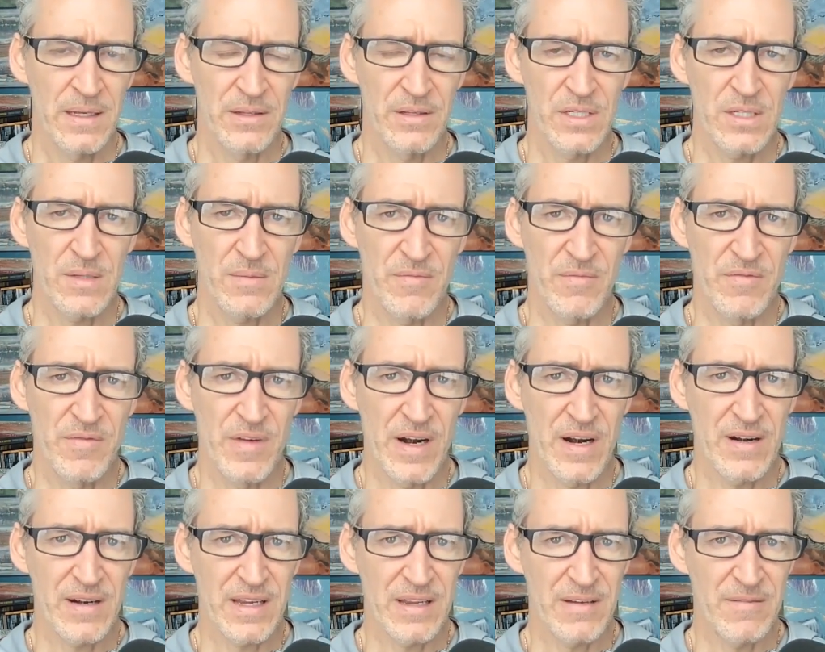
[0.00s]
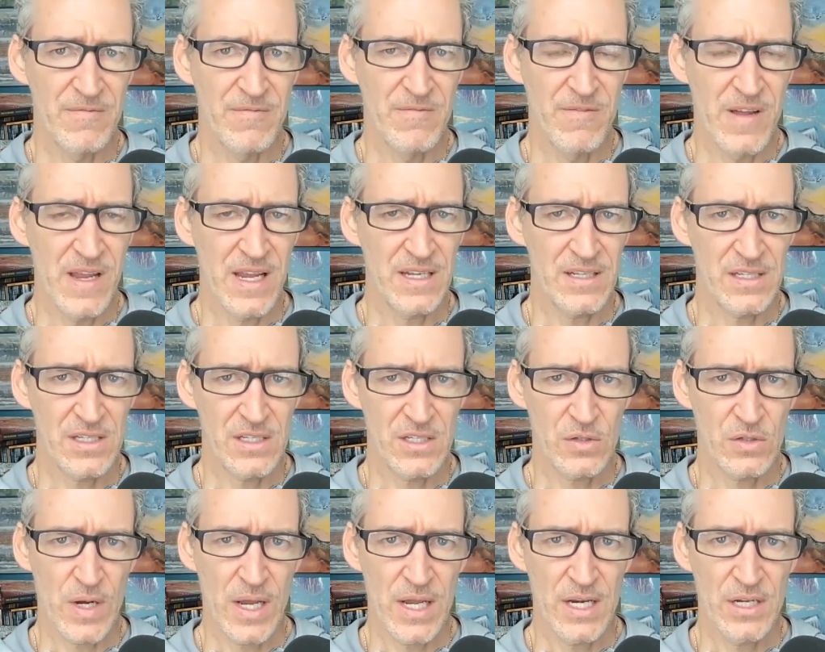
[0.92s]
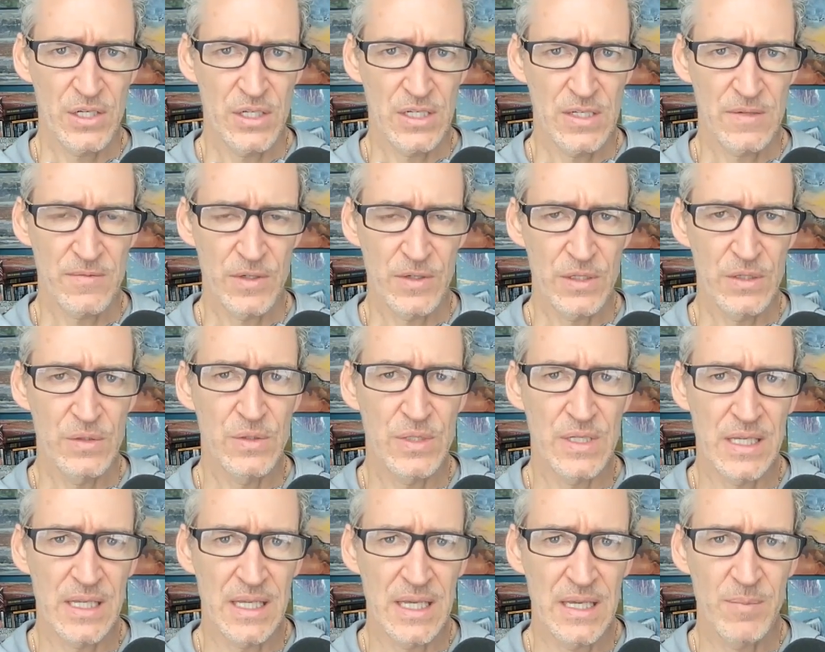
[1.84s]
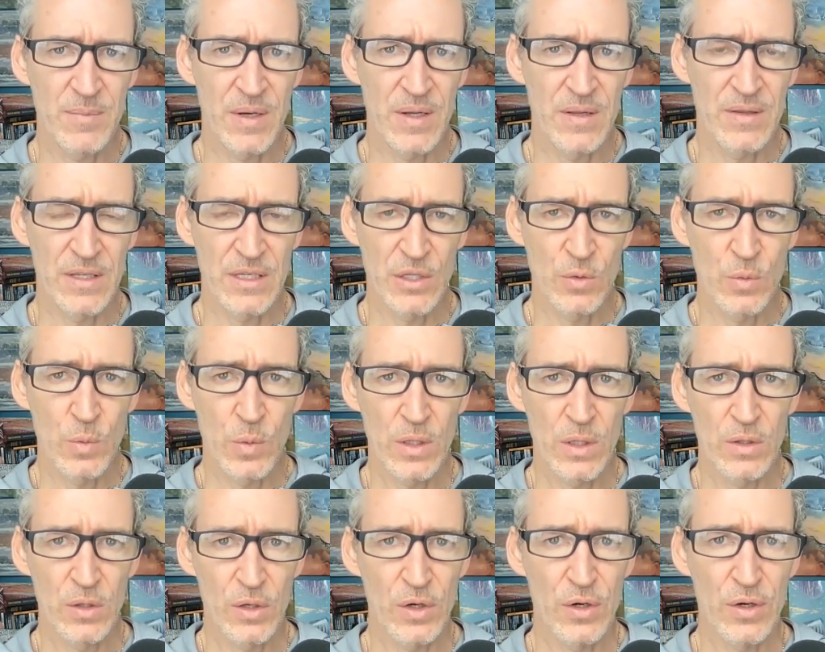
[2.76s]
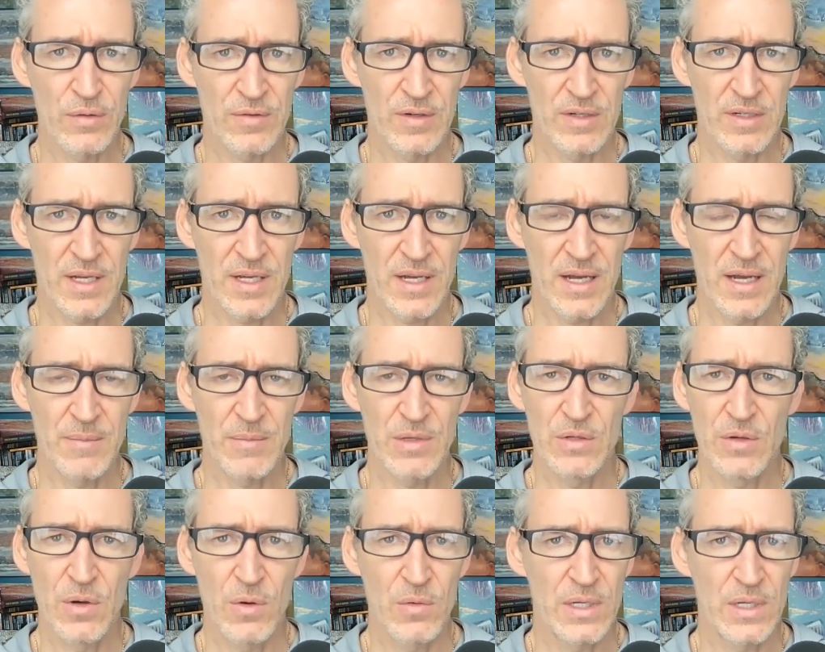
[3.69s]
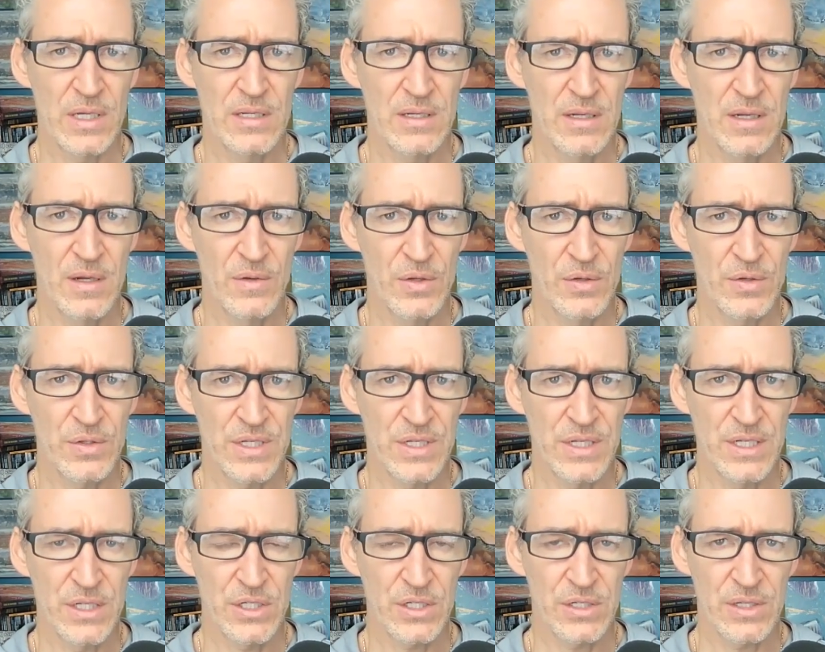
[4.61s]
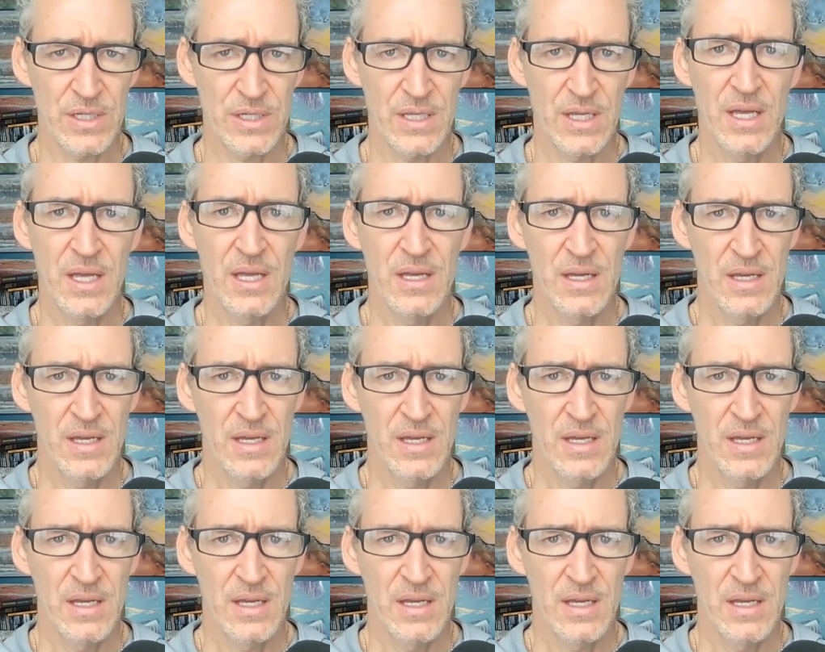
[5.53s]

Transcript: Now, there's some very advanced strategies for using Keepa that you will learn over time. You don't need to know those initially.